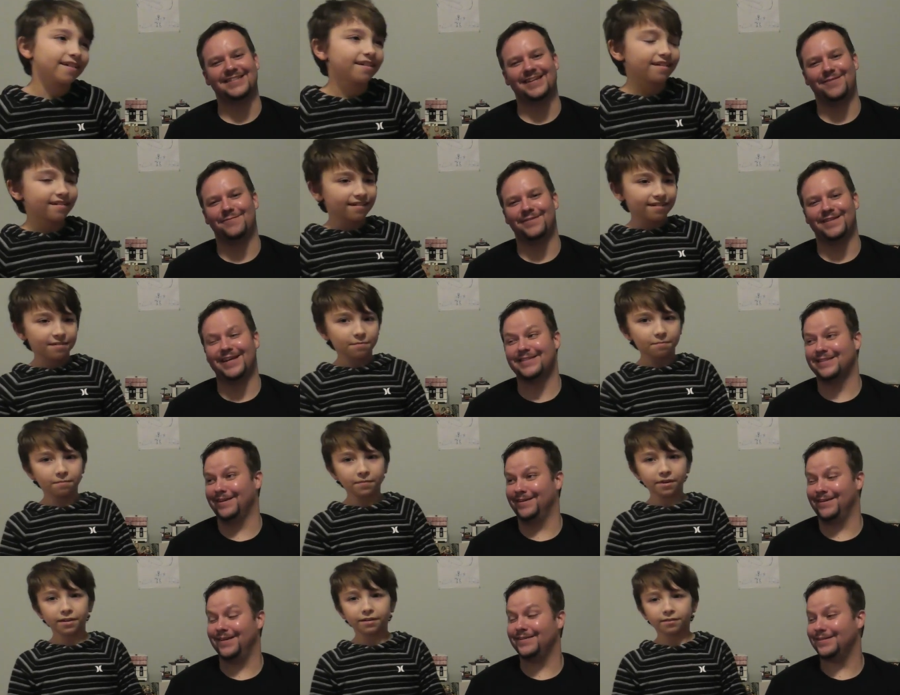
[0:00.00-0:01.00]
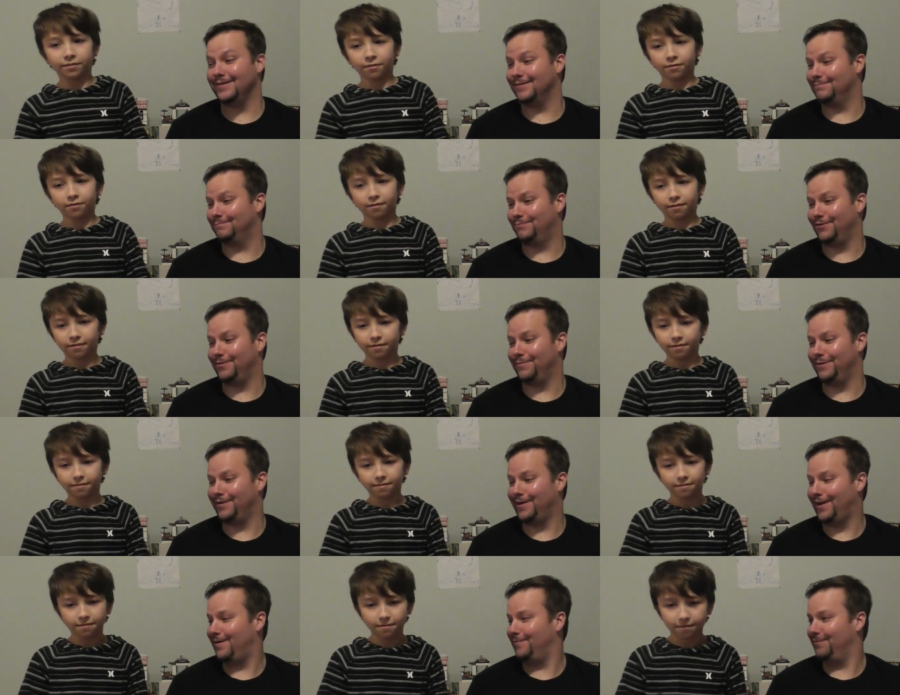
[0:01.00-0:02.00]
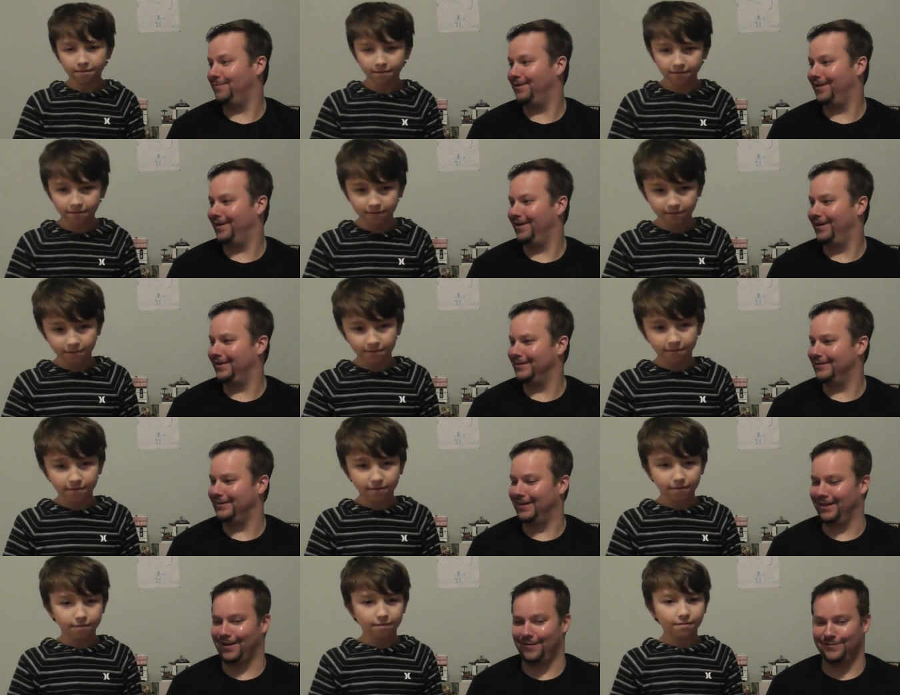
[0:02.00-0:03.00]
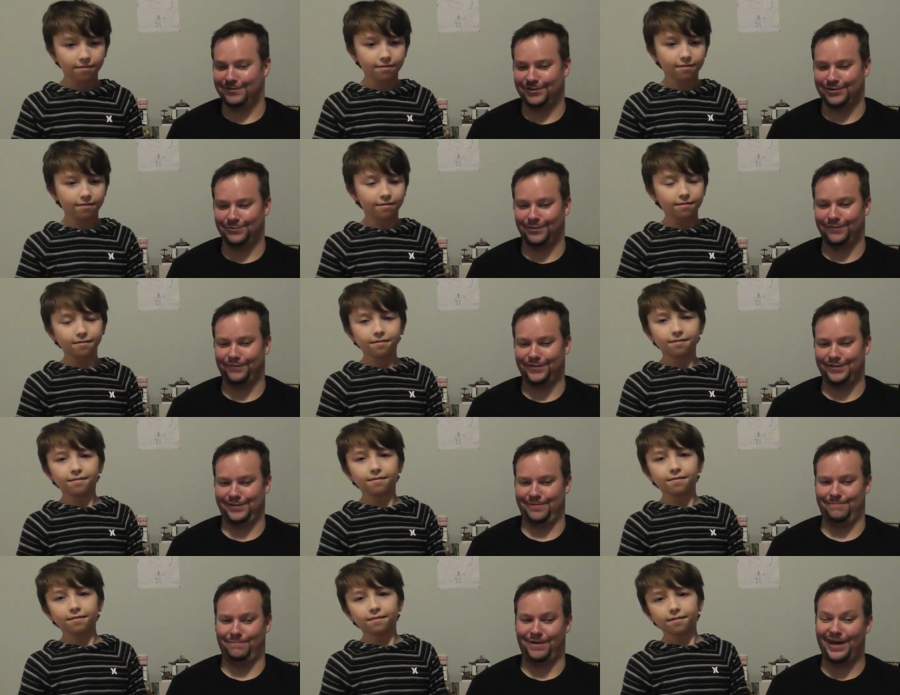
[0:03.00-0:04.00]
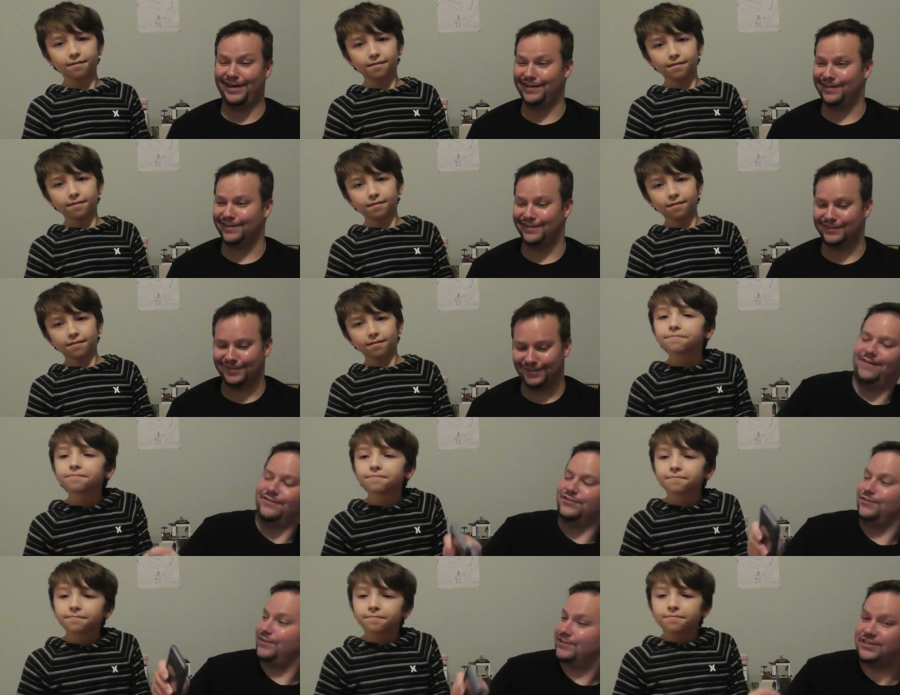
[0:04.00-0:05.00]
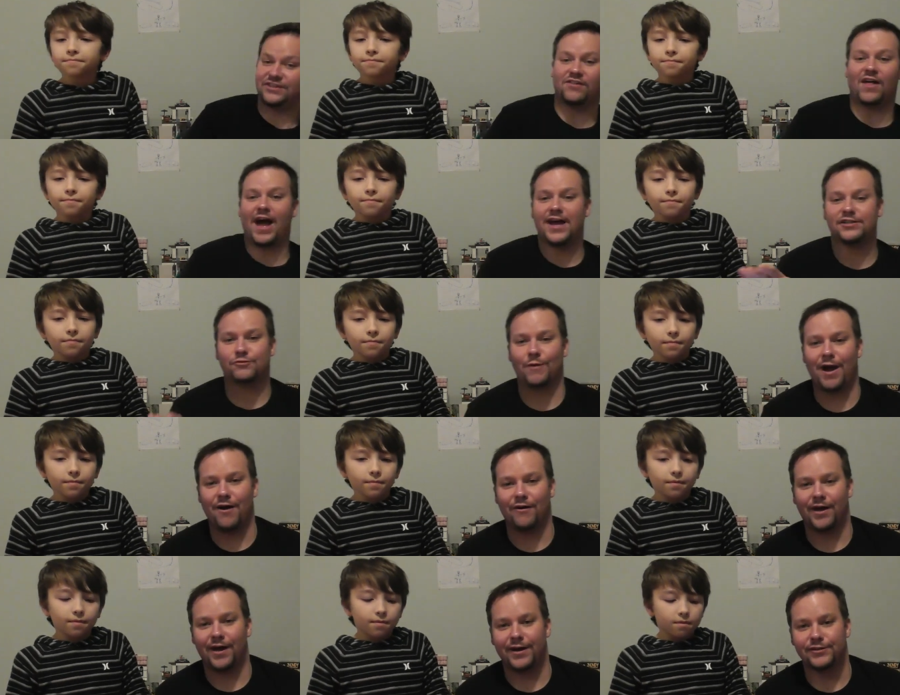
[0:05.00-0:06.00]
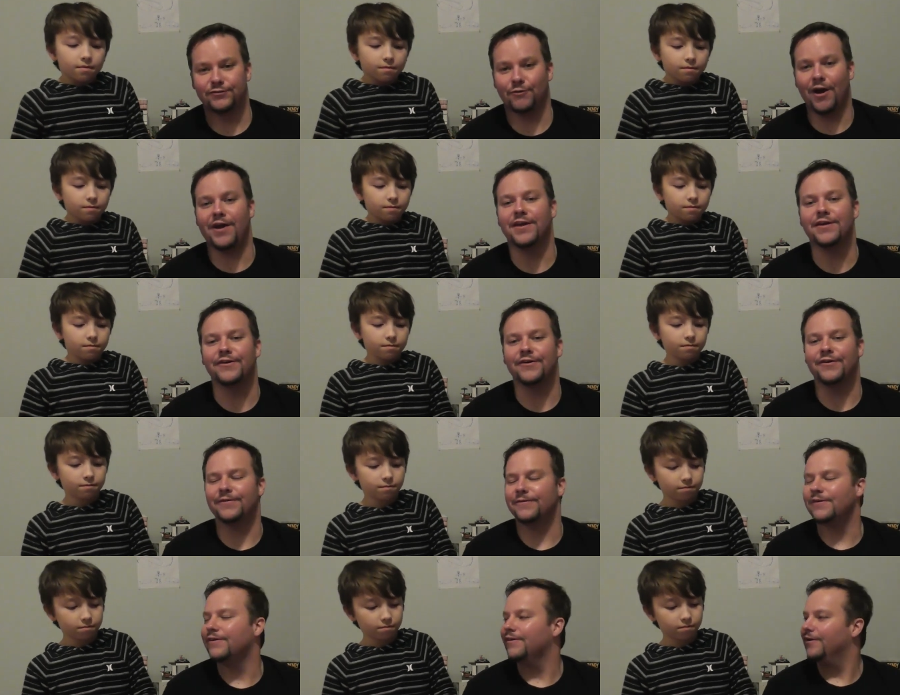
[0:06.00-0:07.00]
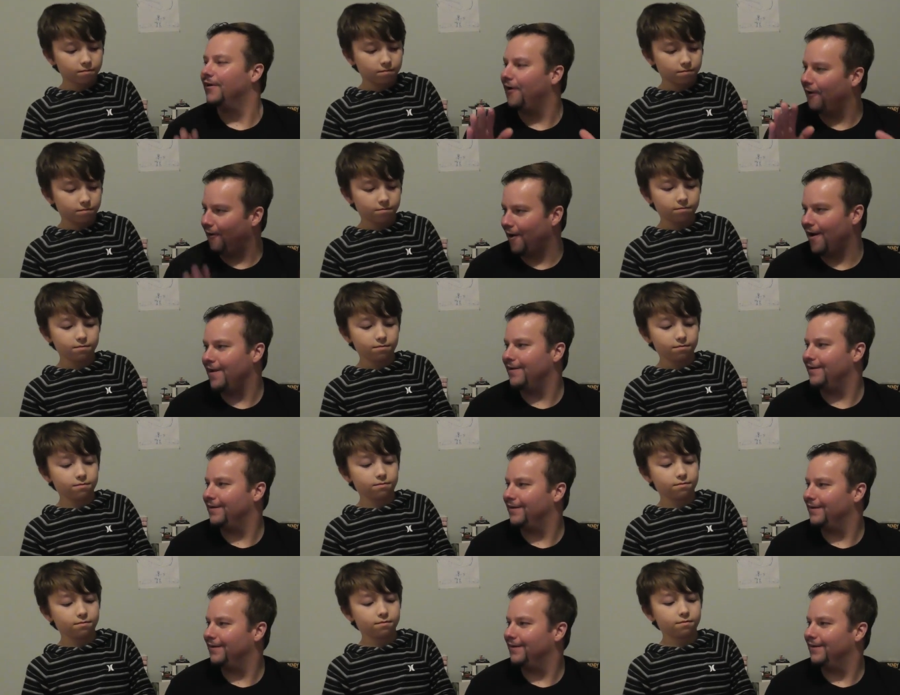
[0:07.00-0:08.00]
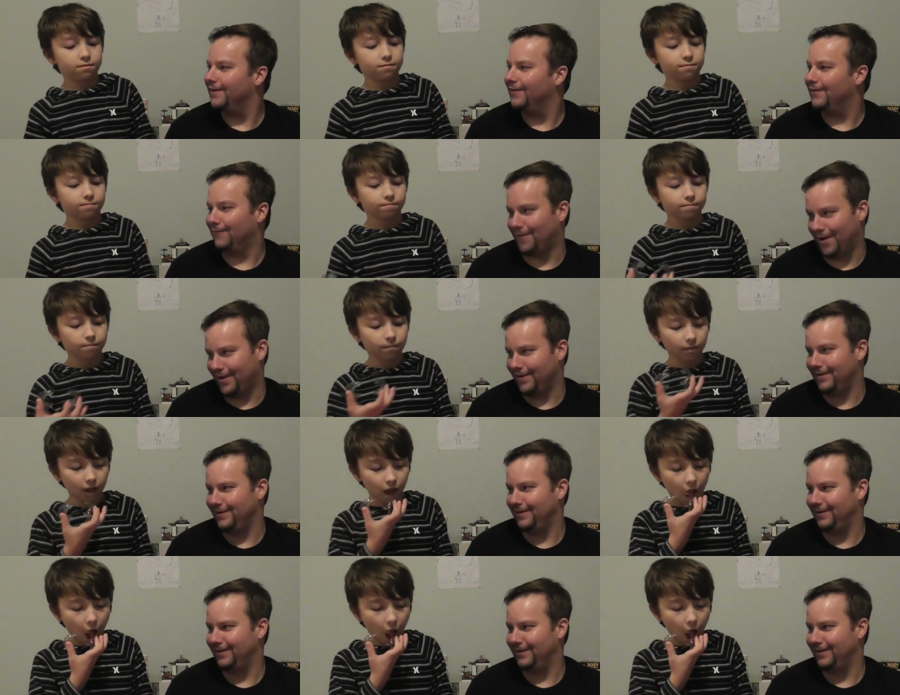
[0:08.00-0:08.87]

Speaker 1: someone. That's a that's a pretty big compliment, I guess. Like, I wish you were fishing my dish. So this is the last round, guys, right here. All right, ready?